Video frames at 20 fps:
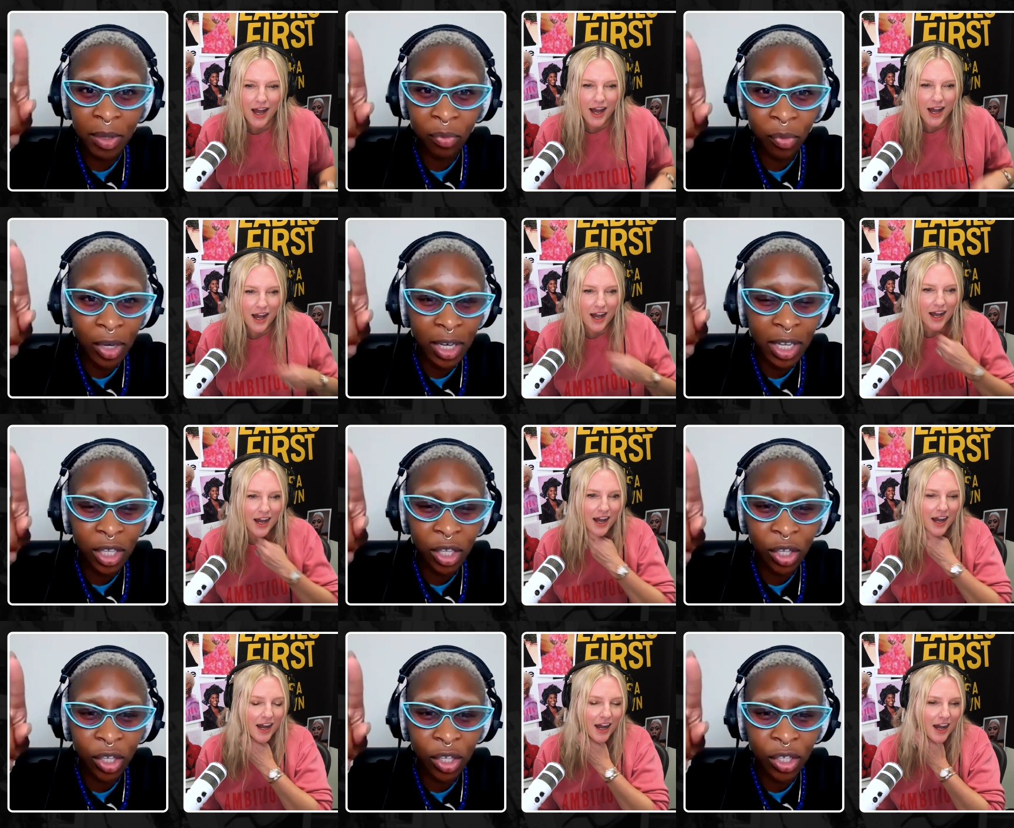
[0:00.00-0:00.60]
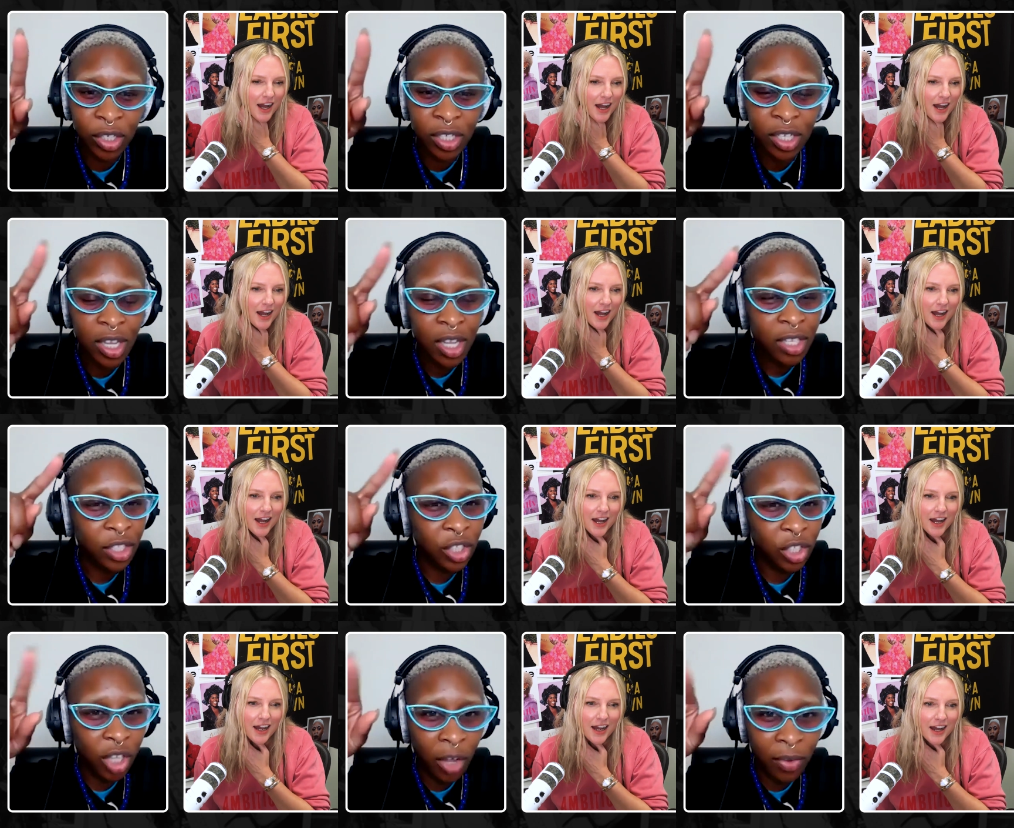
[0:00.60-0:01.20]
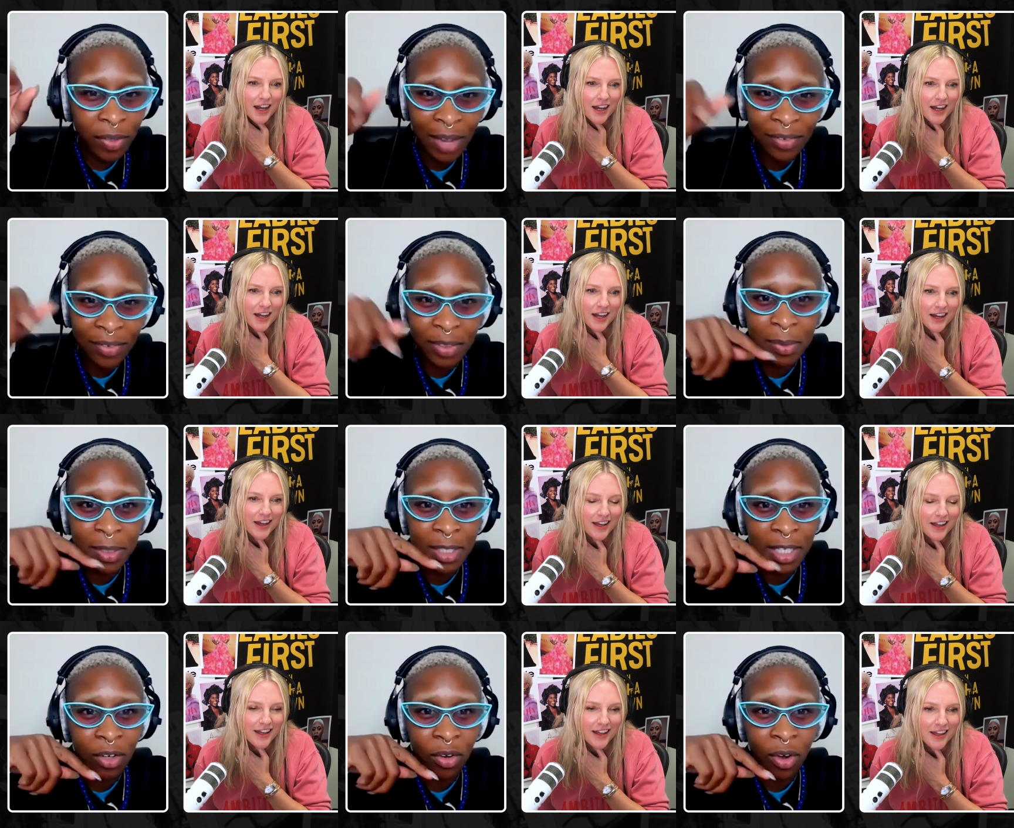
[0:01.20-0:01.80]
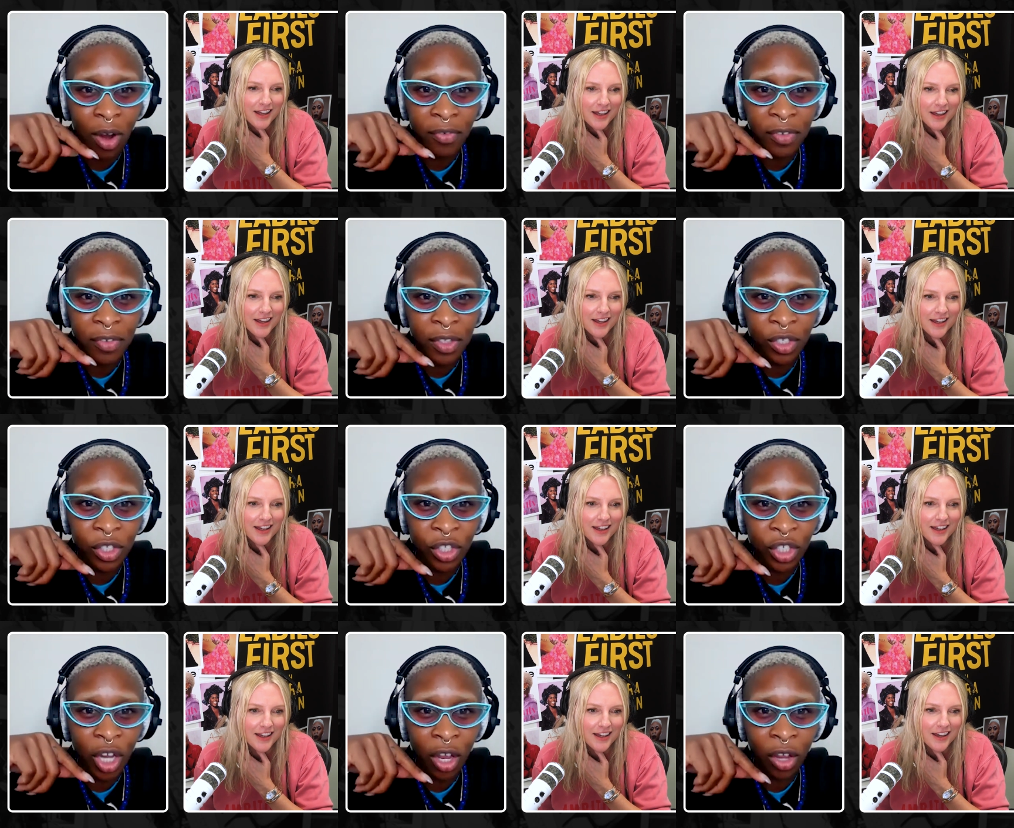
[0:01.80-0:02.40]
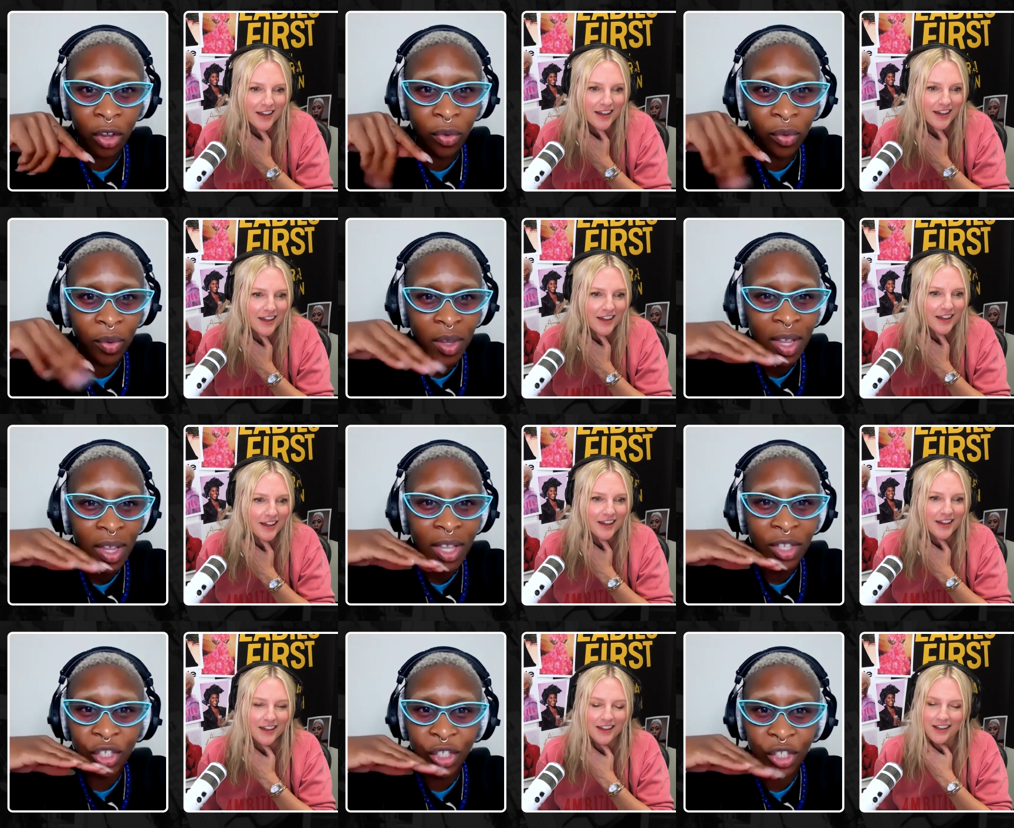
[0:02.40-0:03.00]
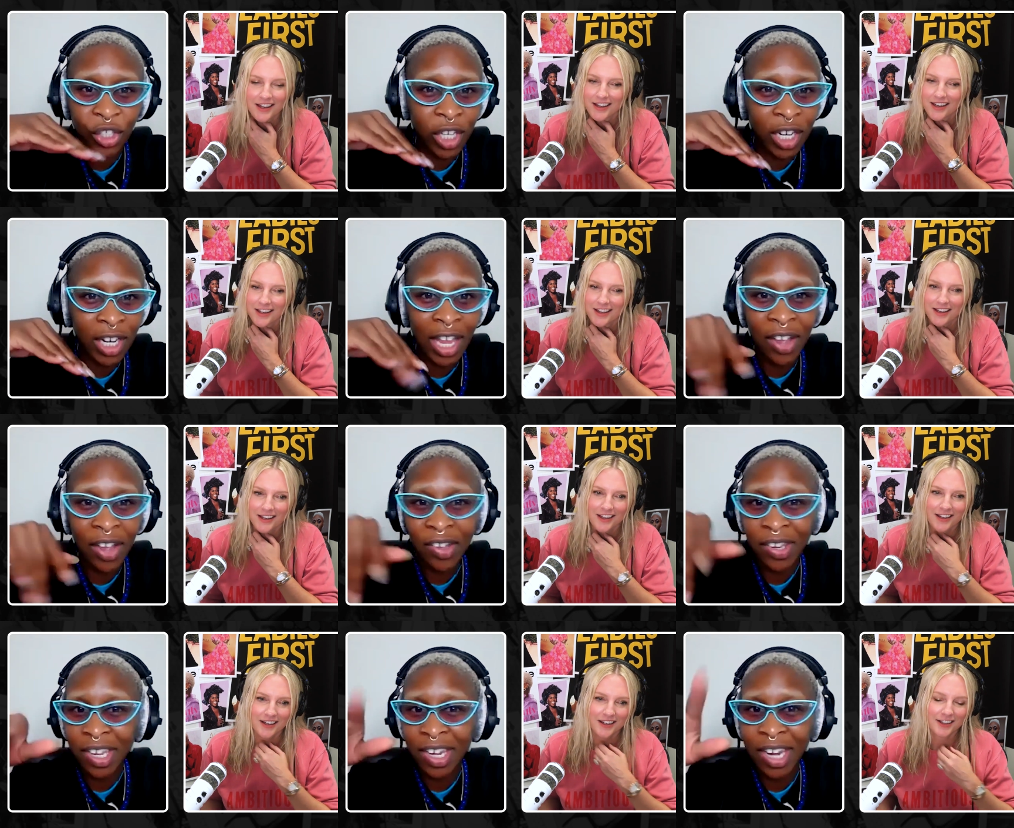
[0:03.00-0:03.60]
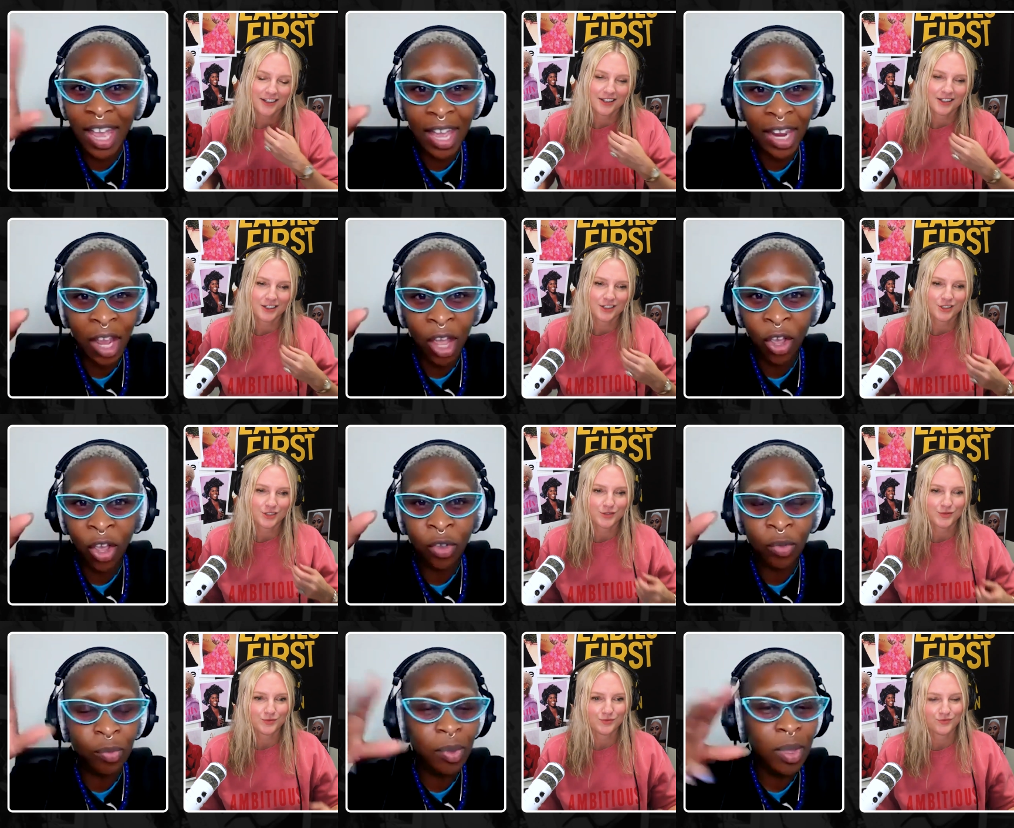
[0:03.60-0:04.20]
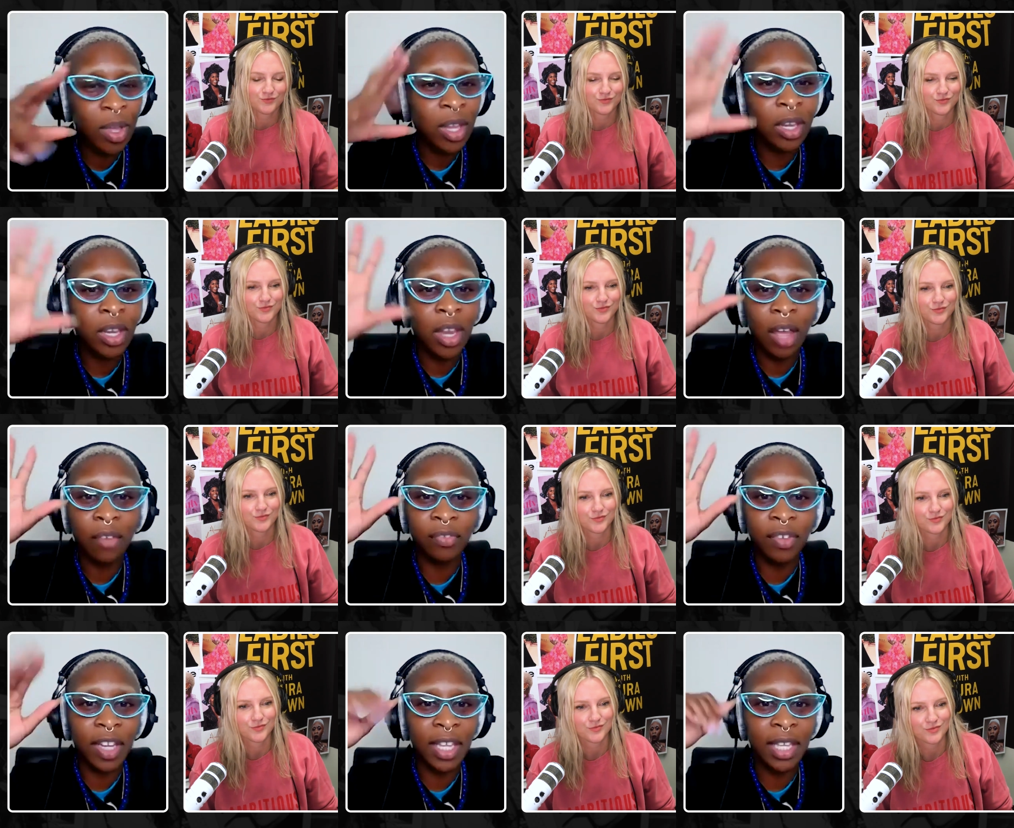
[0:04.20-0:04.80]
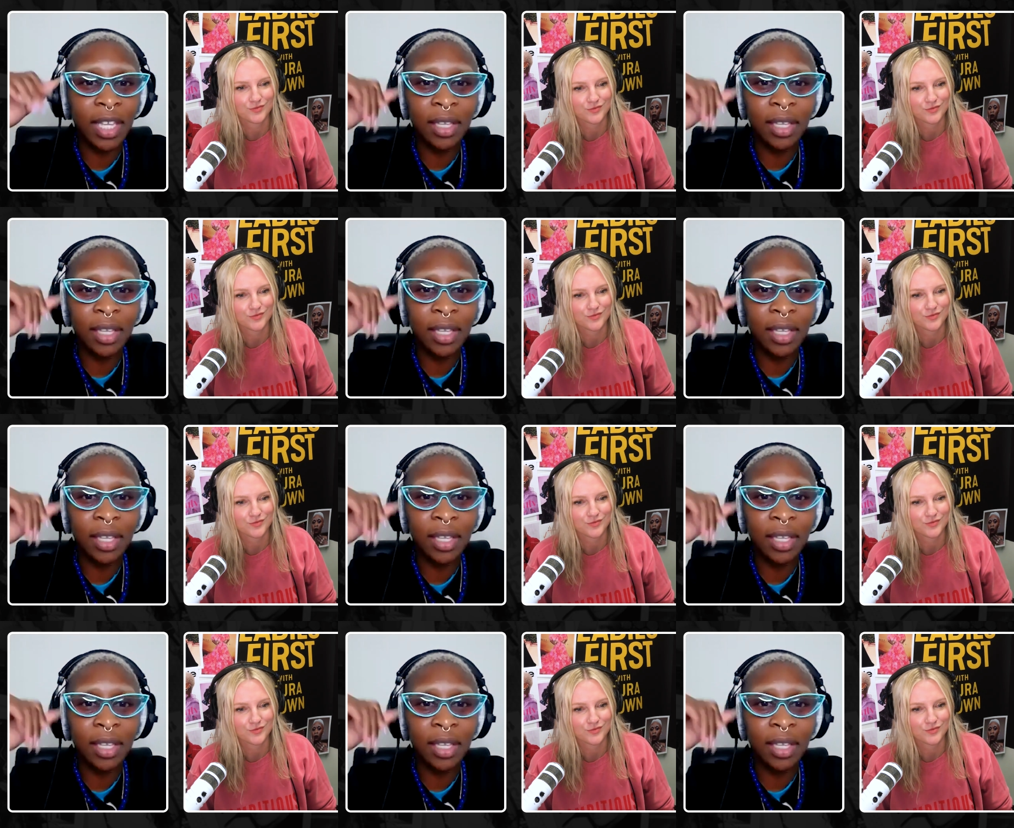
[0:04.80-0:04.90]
Speaker 1: really good. You go and have some dinner after the show, just chill out and then head home. Lovely.